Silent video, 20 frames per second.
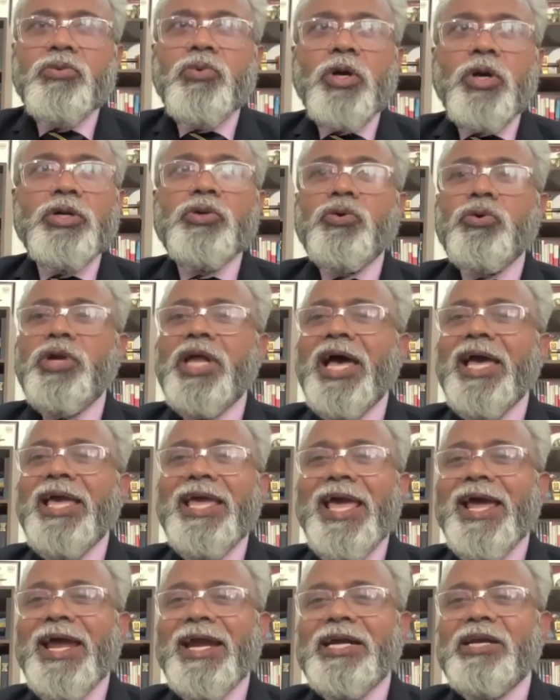What could
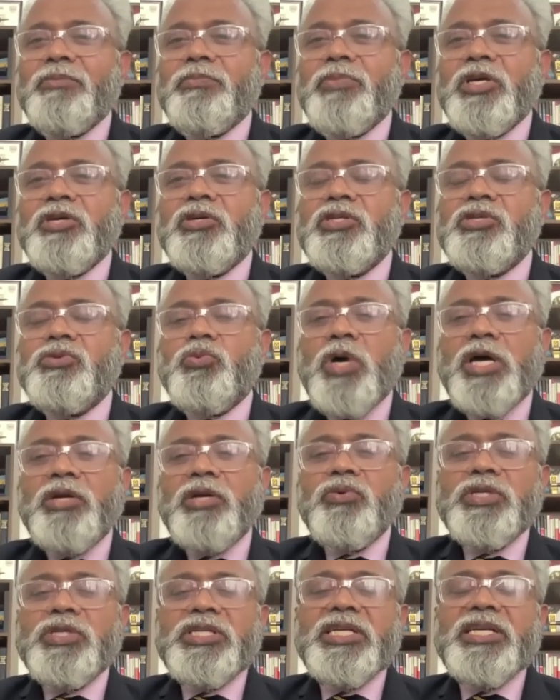I add? Because
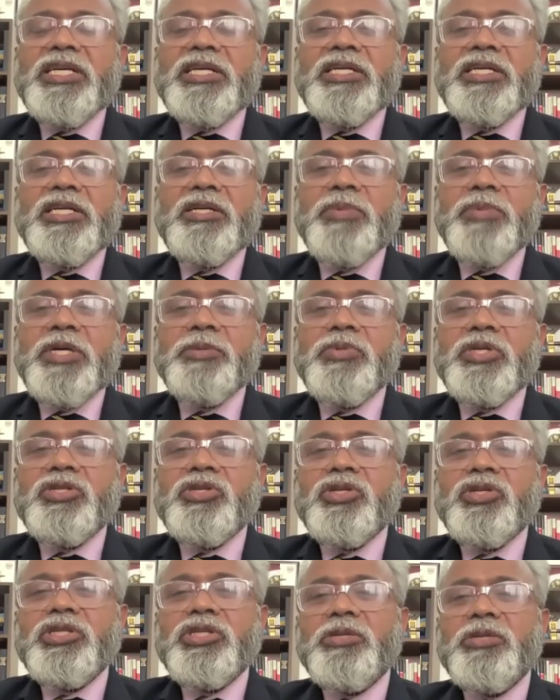one was edited by
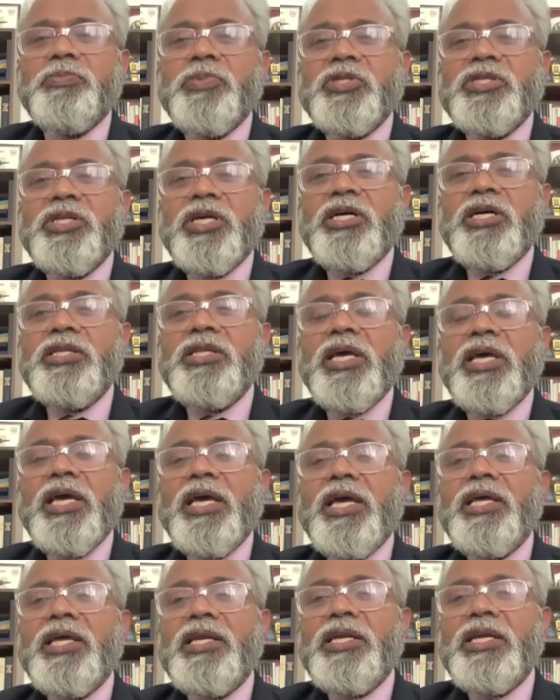Visheshwar Prasad
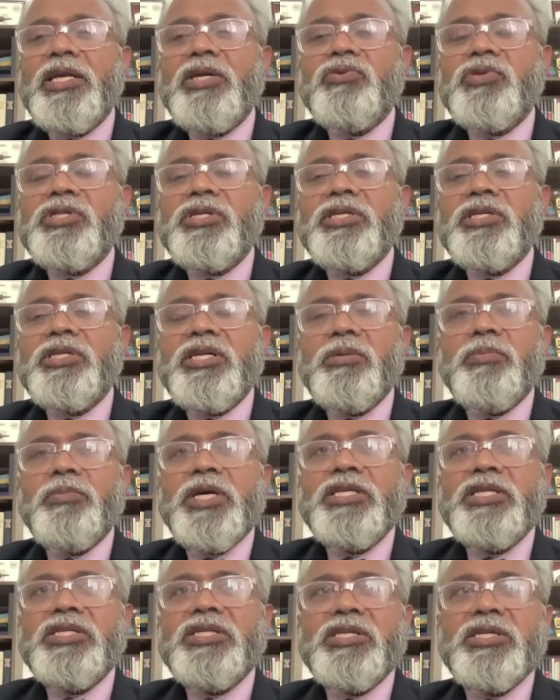and it was written
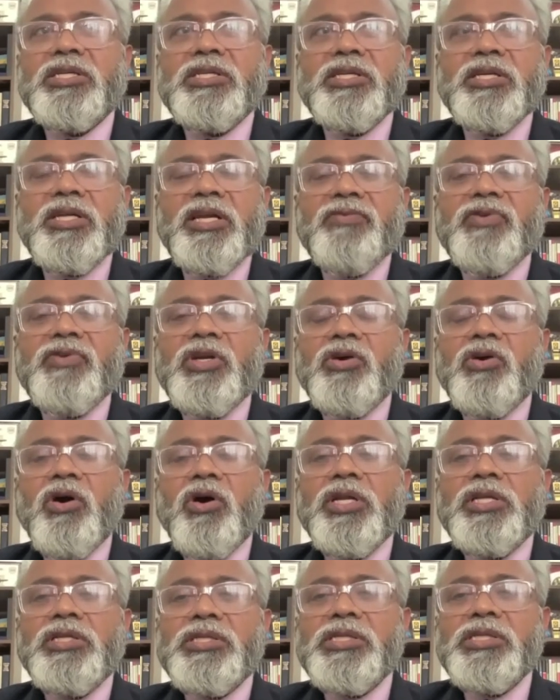by instructor Lieutenant
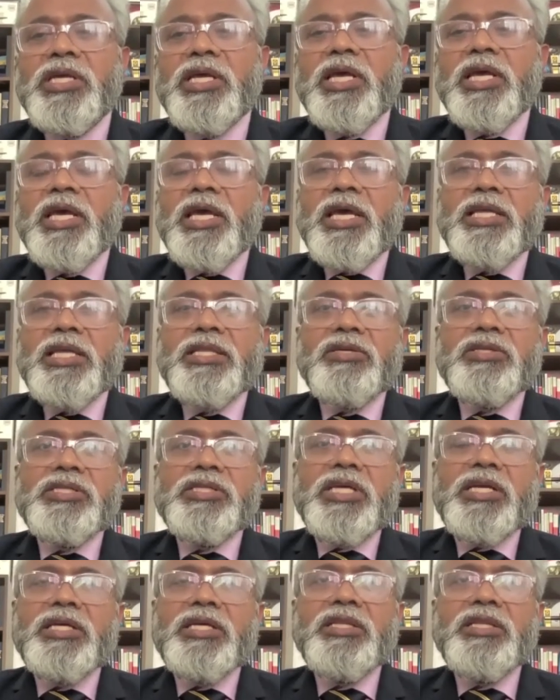Collins. And there was